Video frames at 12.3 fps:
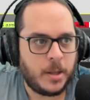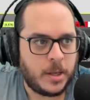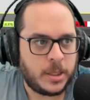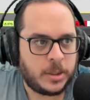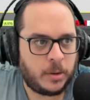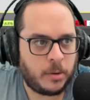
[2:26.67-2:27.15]

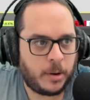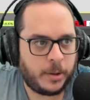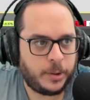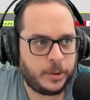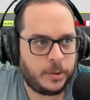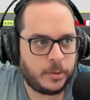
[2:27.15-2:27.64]
So what I'm going
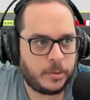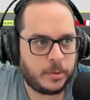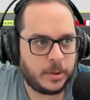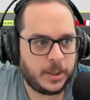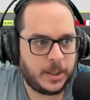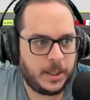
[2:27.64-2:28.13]
to
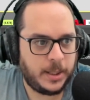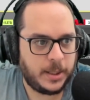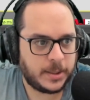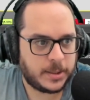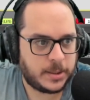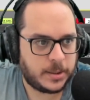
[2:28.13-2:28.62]
do
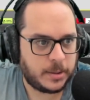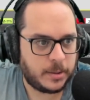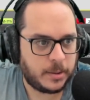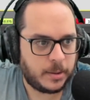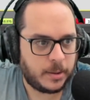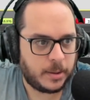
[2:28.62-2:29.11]
is
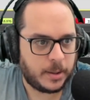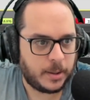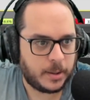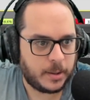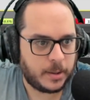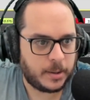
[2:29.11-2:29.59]

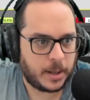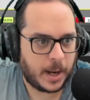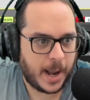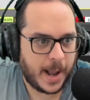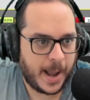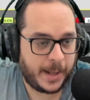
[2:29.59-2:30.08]

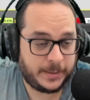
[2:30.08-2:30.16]
add